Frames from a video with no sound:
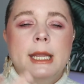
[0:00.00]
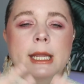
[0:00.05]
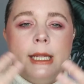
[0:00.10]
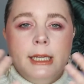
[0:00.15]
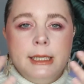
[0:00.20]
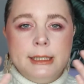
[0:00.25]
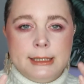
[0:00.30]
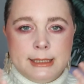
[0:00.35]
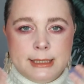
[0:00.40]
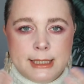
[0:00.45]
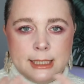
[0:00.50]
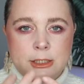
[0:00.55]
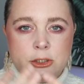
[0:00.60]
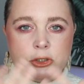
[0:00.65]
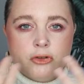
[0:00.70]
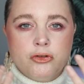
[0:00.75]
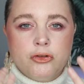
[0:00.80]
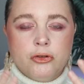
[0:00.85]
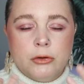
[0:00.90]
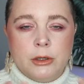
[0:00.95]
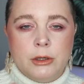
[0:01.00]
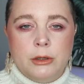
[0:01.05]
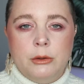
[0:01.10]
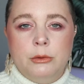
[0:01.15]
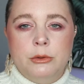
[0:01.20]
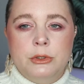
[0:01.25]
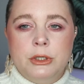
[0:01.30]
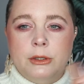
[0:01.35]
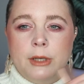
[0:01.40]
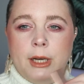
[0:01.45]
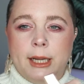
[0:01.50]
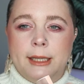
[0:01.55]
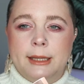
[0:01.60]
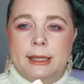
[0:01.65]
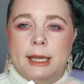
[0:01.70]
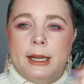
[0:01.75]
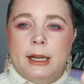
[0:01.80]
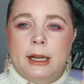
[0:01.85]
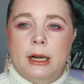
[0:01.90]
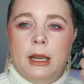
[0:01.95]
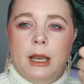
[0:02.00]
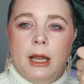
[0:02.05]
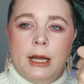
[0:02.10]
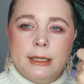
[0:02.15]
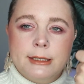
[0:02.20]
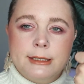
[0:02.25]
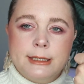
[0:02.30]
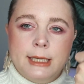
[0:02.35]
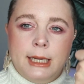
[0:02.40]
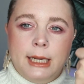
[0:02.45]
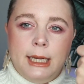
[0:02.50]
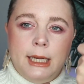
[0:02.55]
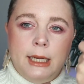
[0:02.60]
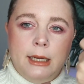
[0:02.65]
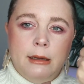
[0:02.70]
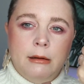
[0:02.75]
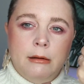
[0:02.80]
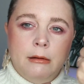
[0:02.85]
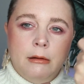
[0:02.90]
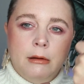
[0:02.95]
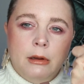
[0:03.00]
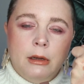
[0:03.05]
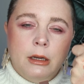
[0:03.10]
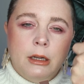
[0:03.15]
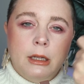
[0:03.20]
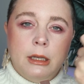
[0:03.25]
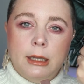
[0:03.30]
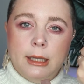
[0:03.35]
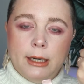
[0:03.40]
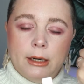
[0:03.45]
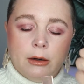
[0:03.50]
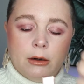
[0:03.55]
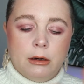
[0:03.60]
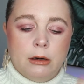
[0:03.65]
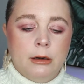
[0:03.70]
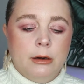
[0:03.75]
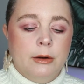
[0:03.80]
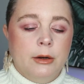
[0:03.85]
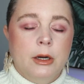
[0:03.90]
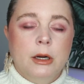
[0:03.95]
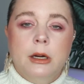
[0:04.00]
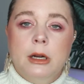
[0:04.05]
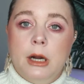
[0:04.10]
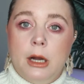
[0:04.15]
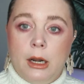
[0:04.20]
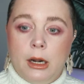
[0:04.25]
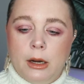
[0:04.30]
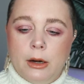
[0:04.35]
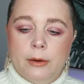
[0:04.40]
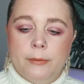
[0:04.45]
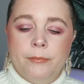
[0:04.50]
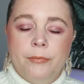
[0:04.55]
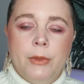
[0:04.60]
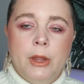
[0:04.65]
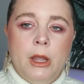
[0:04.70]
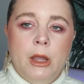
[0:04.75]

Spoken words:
It stays true to like that glossy, clear color.